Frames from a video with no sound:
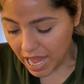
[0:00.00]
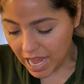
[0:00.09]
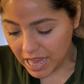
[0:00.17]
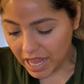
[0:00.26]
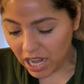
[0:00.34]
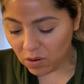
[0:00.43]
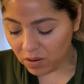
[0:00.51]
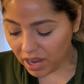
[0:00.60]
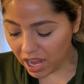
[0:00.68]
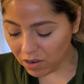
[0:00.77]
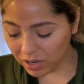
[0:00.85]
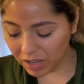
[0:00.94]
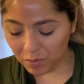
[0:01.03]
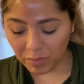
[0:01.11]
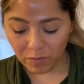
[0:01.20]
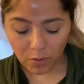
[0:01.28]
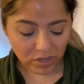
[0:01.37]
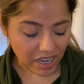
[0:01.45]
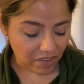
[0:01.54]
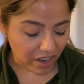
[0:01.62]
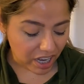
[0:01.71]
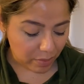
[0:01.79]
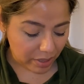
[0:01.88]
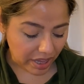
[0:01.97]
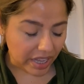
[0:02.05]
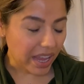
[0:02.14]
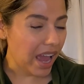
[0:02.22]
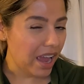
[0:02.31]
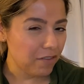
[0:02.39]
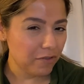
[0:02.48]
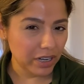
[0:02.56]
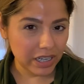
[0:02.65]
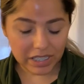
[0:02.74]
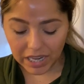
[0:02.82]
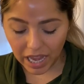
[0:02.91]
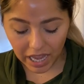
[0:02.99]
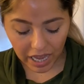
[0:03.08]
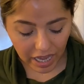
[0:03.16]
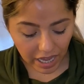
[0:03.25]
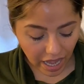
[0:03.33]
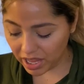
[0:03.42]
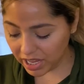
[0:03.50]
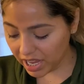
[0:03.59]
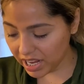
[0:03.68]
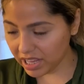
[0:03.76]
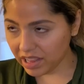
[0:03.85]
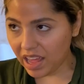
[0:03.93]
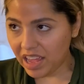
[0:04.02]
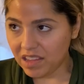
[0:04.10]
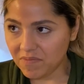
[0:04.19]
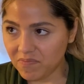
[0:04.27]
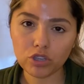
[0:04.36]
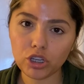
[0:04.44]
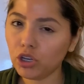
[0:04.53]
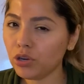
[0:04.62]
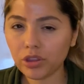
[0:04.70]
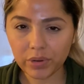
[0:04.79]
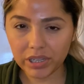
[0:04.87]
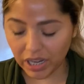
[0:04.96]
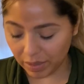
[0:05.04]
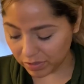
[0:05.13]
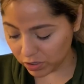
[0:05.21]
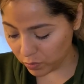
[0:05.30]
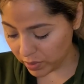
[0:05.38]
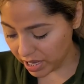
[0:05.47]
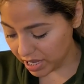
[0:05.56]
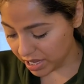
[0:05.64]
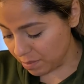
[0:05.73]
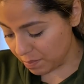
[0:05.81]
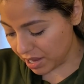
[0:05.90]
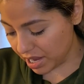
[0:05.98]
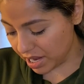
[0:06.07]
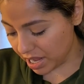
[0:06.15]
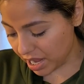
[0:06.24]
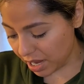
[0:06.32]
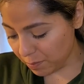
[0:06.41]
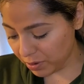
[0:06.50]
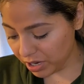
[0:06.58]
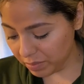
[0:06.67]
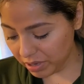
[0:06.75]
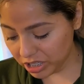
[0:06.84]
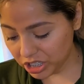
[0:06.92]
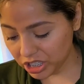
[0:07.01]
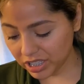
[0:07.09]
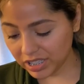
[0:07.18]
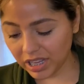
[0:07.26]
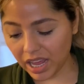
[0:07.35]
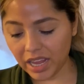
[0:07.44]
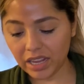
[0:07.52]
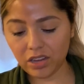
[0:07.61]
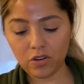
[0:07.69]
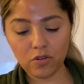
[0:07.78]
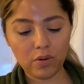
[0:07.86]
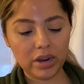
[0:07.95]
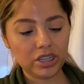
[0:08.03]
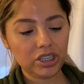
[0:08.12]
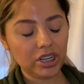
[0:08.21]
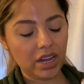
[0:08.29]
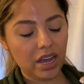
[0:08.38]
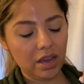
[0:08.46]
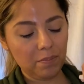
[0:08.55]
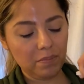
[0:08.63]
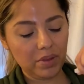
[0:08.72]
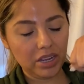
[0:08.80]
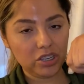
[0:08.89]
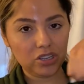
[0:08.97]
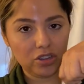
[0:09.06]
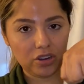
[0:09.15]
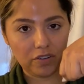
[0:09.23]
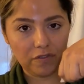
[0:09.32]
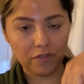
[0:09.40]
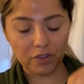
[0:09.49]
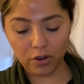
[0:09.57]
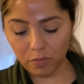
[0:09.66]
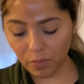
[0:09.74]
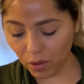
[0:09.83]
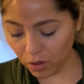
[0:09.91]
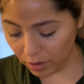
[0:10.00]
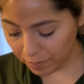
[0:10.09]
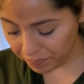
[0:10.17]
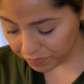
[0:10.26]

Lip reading: And I don't give them a multivitamin like every day. They get it like 2 to 3 times a week. But I pretty much just like crunch it up into their food bowl.